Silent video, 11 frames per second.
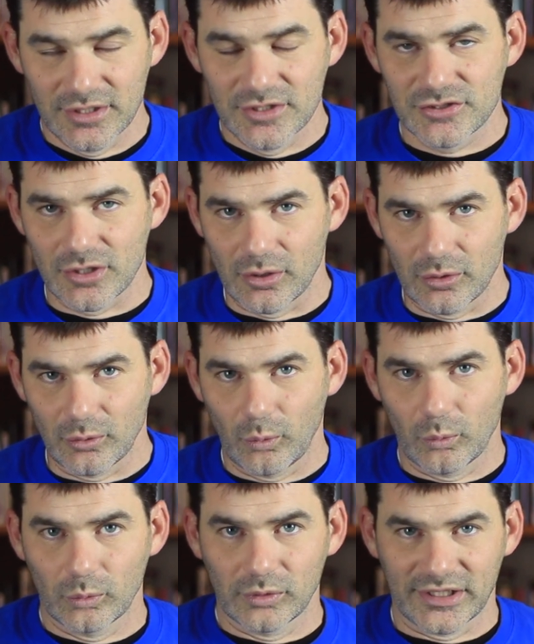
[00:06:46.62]

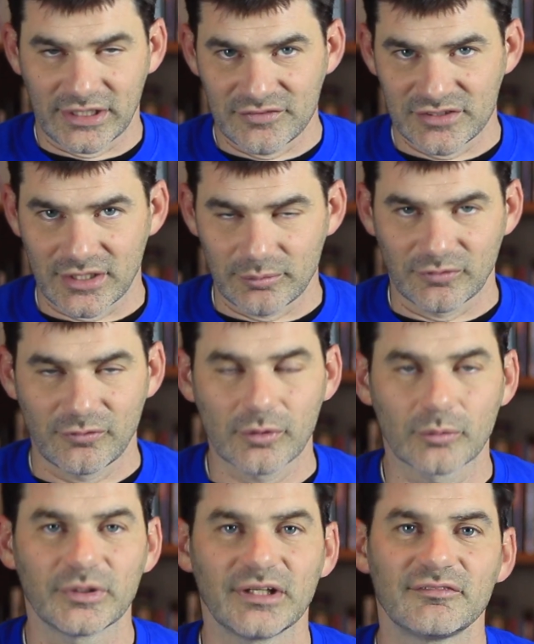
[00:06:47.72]
So like I've said
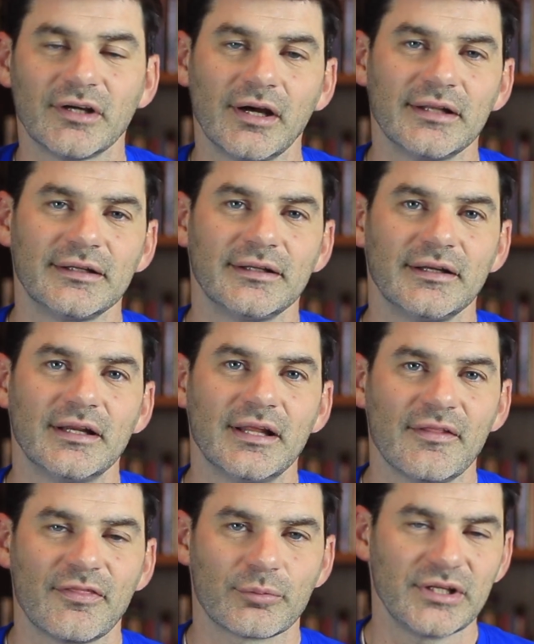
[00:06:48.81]
before, we have done
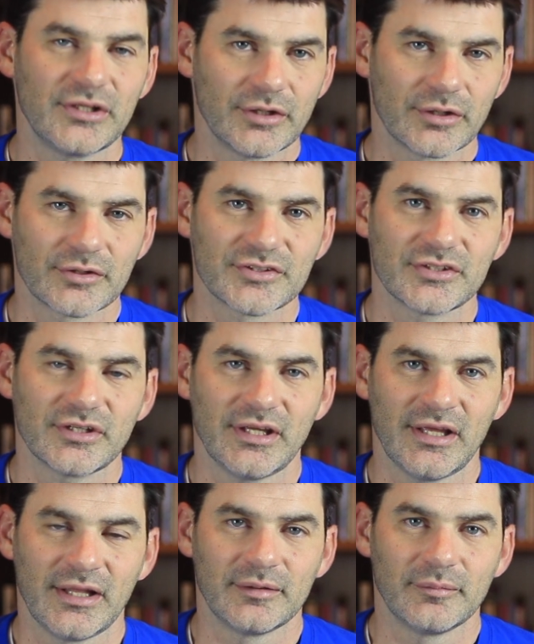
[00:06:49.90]
3 years
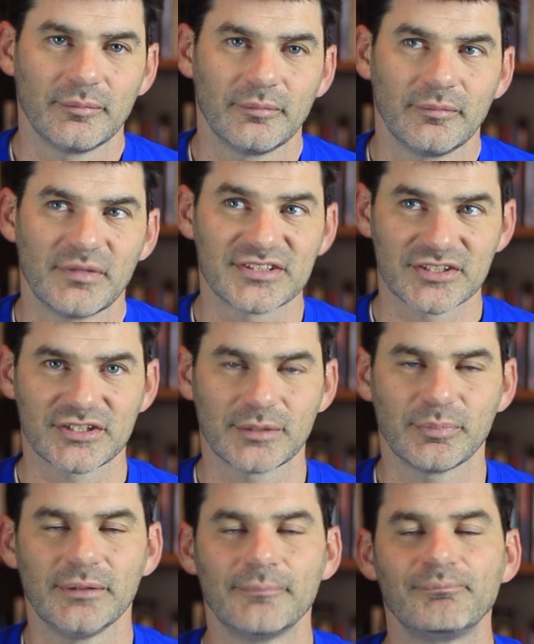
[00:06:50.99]
in
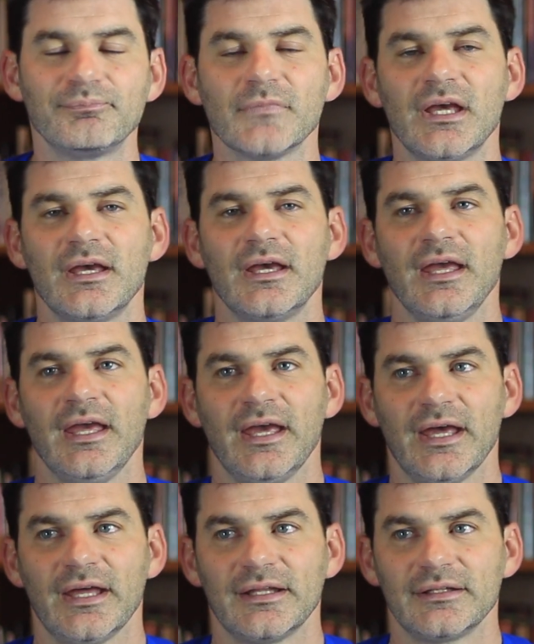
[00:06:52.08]
Mississippi.
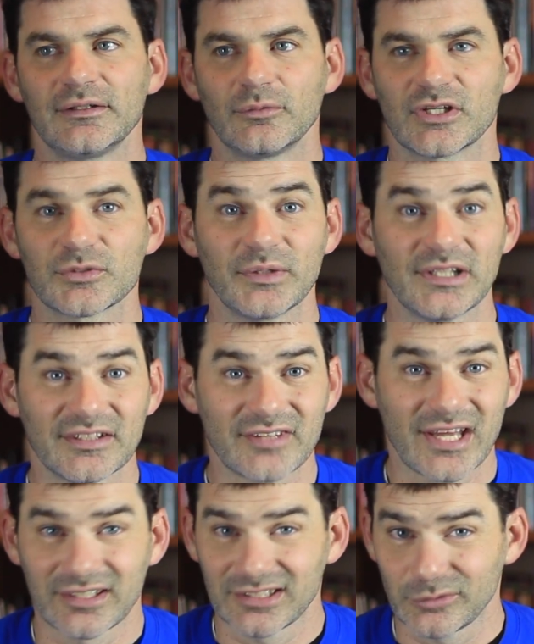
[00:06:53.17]
And because we live
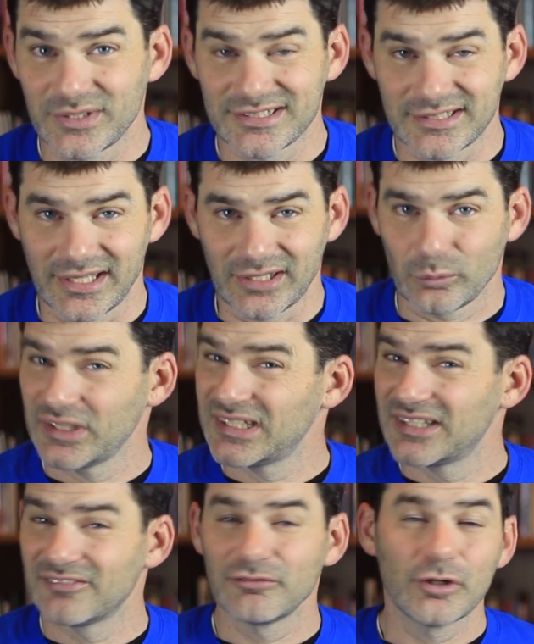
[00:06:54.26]
down in Louisiana, we
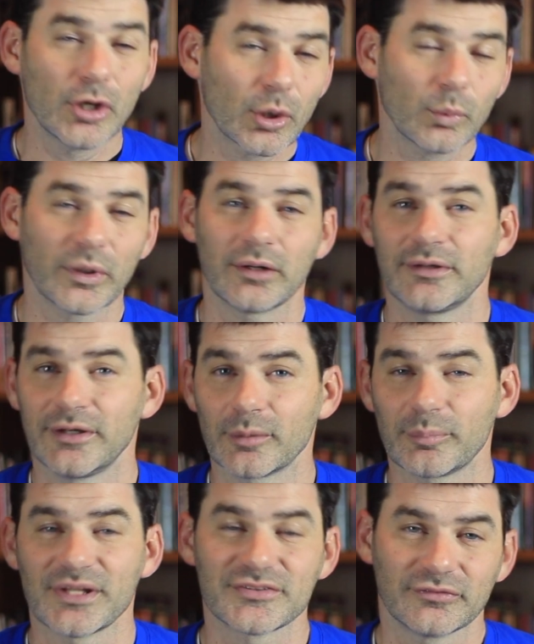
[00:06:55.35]
live nowhere near
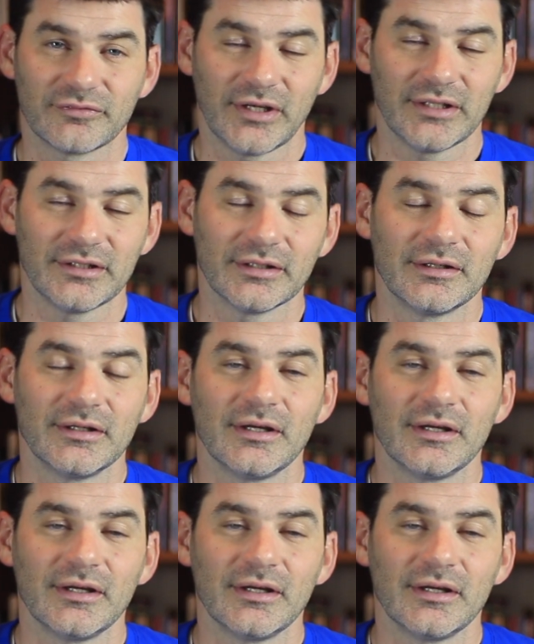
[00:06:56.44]
Pennsylvania.